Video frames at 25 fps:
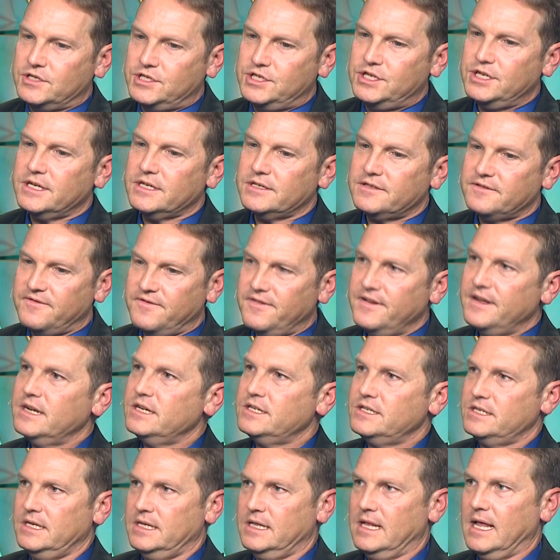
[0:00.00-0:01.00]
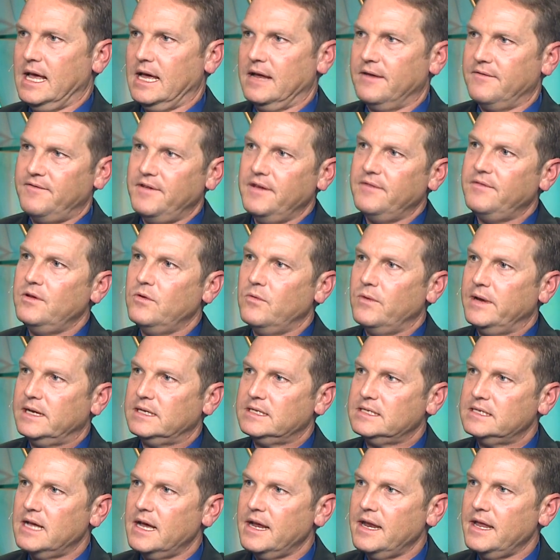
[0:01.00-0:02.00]
just finishing that fifty-week
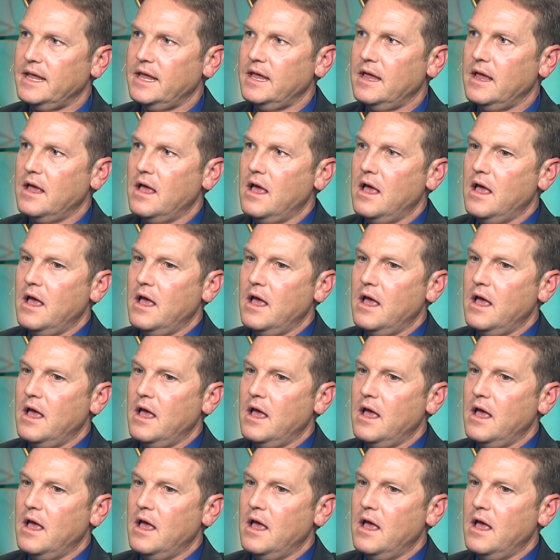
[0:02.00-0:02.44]
study,